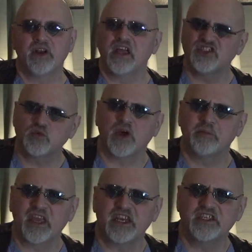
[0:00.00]
and I just wanted
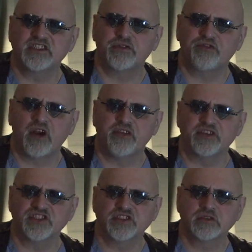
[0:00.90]
to make it easier for
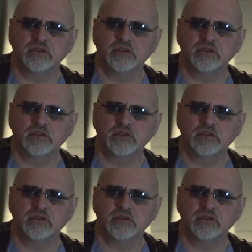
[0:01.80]
others.